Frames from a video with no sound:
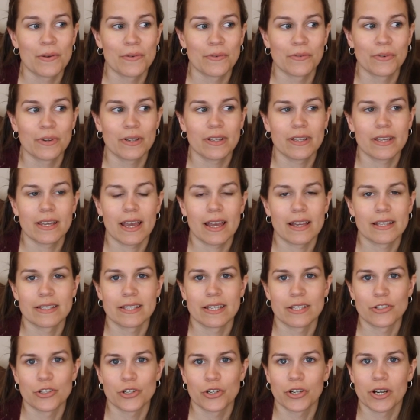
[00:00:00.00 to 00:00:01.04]
really had
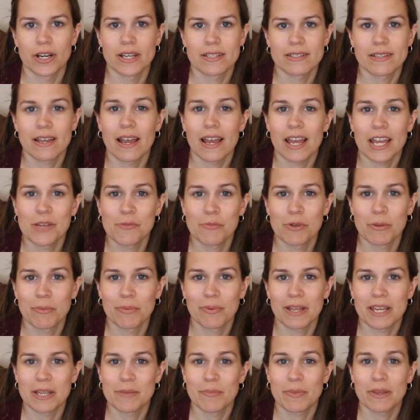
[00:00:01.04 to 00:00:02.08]
such a great time. We
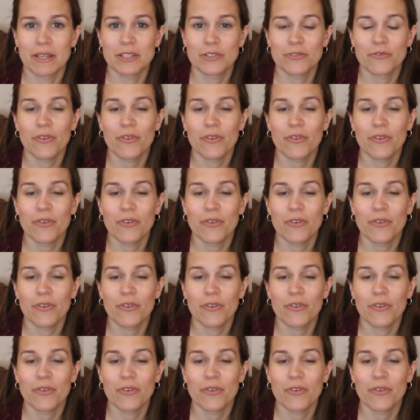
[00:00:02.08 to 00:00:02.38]
played beach